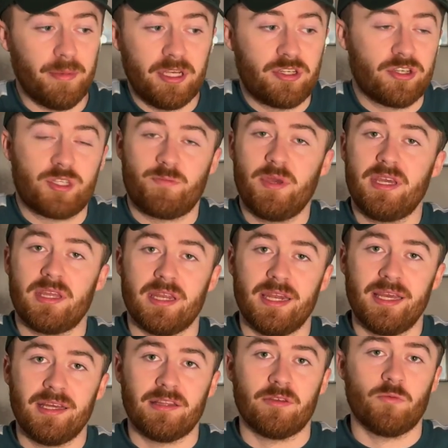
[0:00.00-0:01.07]
just speaking in
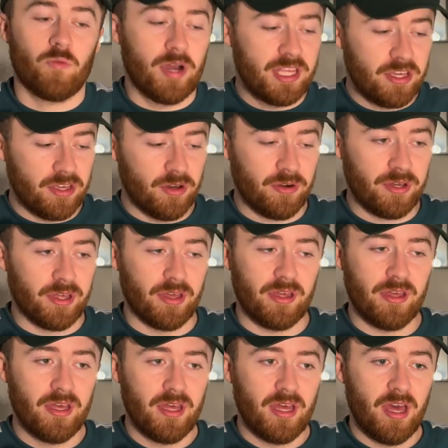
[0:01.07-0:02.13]
England, when you're younger,